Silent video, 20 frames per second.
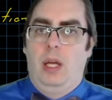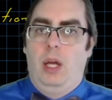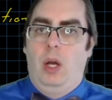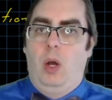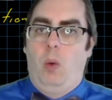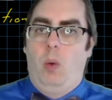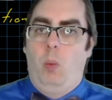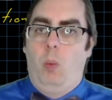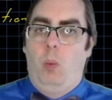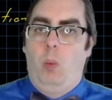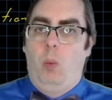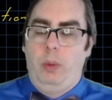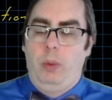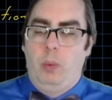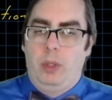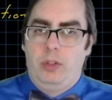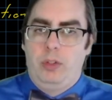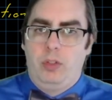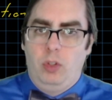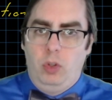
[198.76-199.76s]
What we
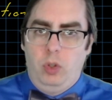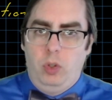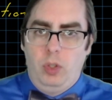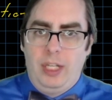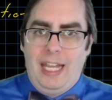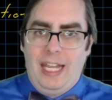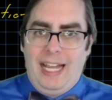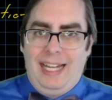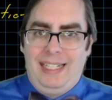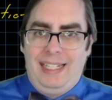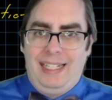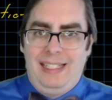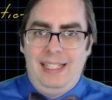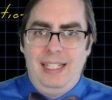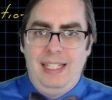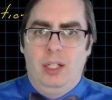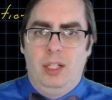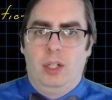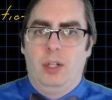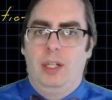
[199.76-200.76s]
want to look at
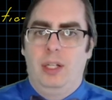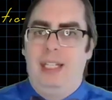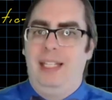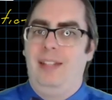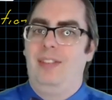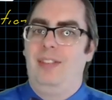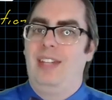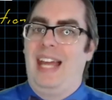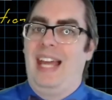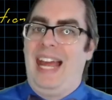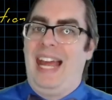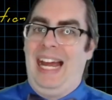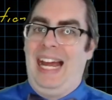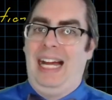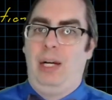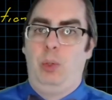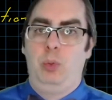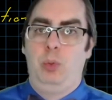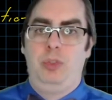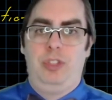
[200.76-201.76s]
here is
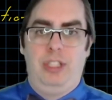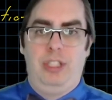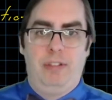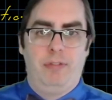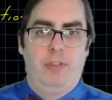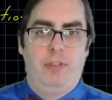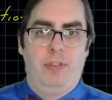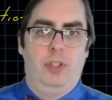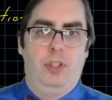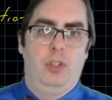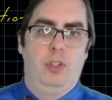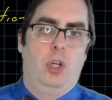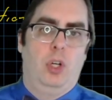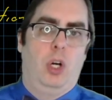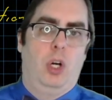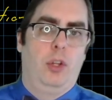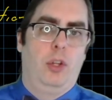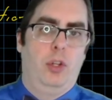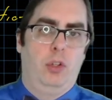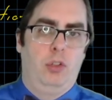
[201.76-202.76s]
how different
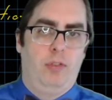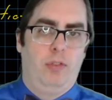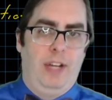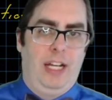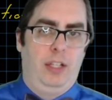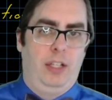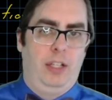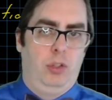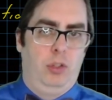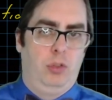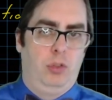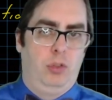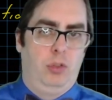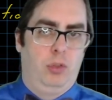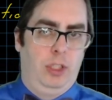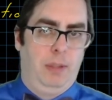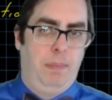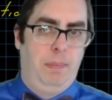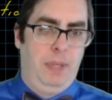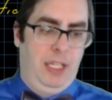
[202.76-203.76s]
are those values
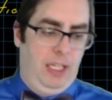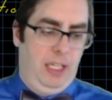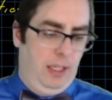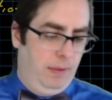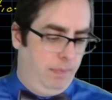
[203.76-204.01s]
going to be.